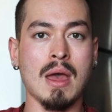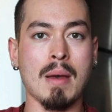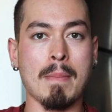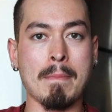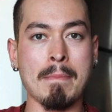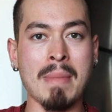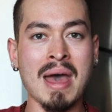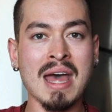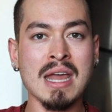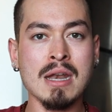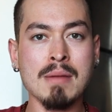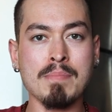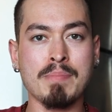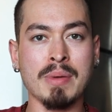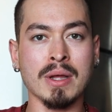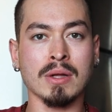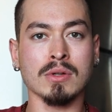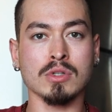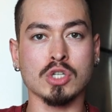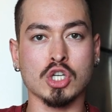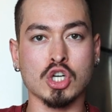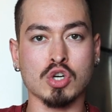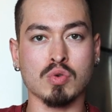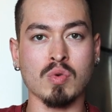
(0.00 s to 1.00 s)
Men
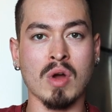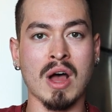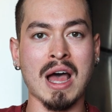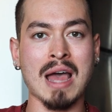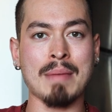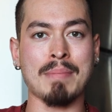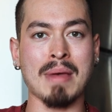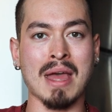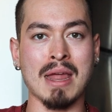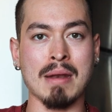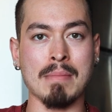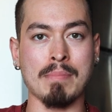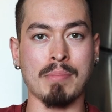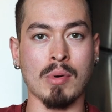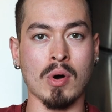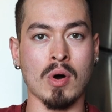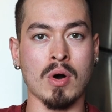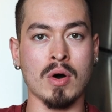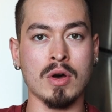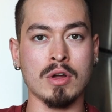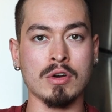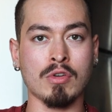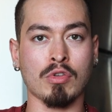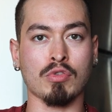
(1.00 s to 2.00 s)
build tribe and
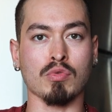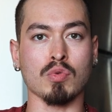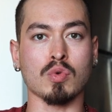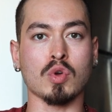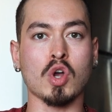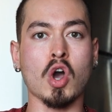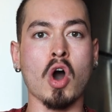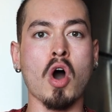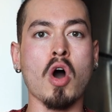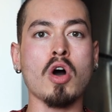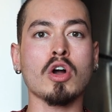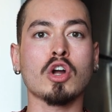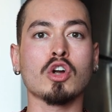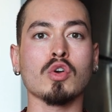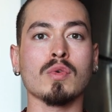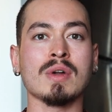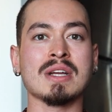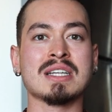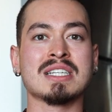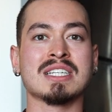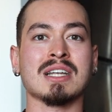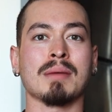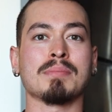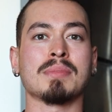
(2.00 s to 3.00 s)
bond through
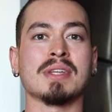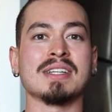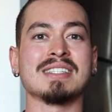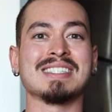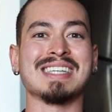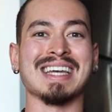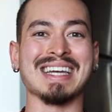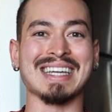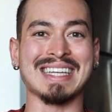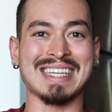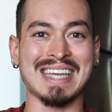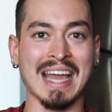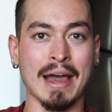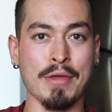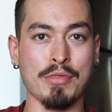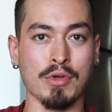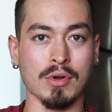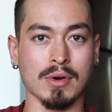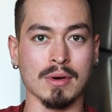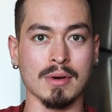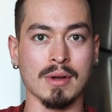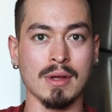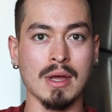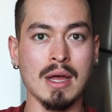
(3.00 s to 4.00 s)
conquering something
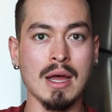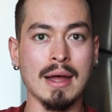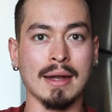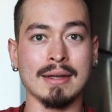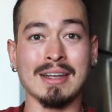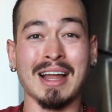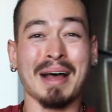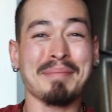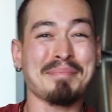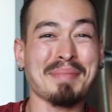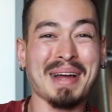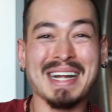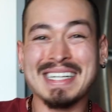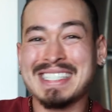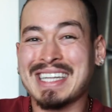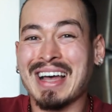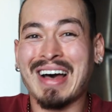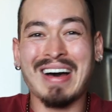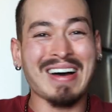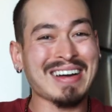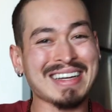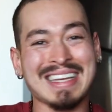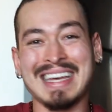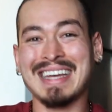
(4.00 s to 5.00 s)
together. Not by
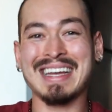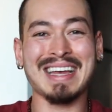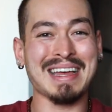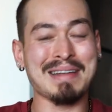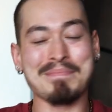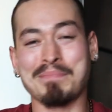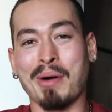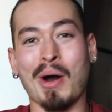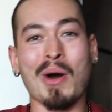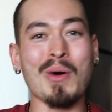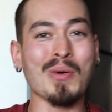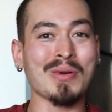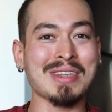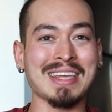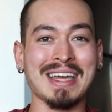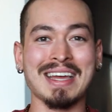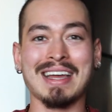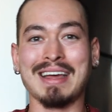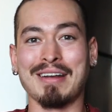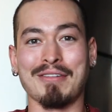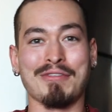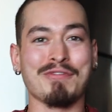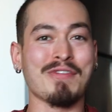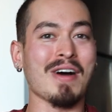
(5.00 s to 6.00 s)
talking and poking and